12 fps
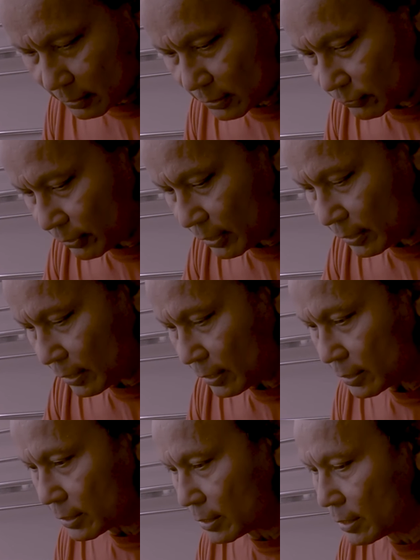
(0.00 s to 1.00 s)
It's very
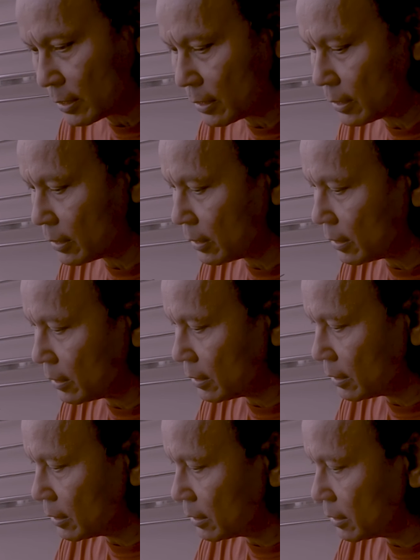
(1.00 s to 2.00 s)
nice.
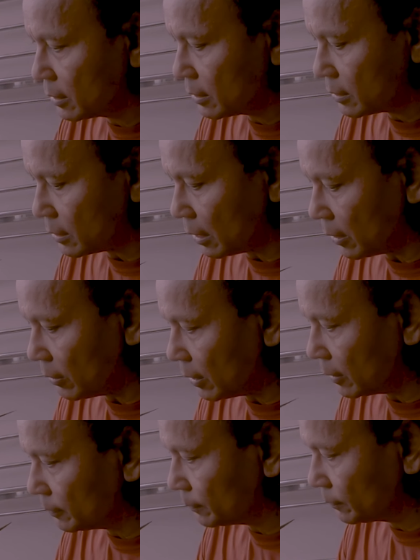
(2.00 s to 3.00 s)

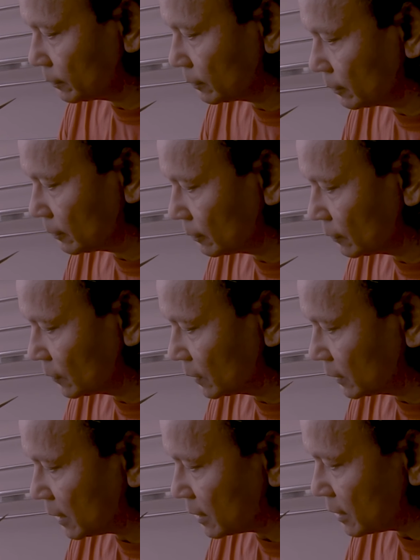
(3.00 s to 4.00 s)
So
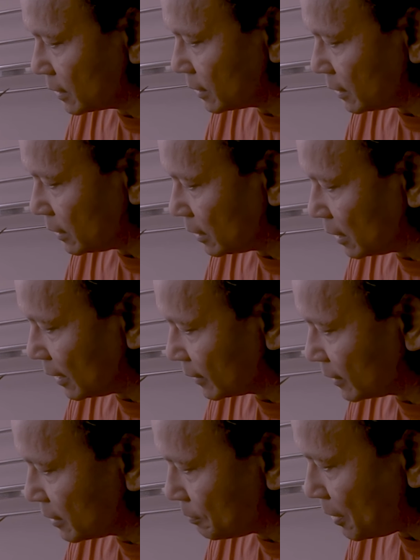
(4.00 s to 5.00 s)
this is the I
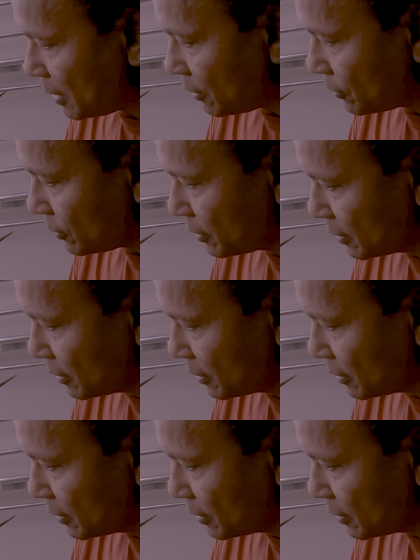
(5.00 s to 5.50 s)
think the power.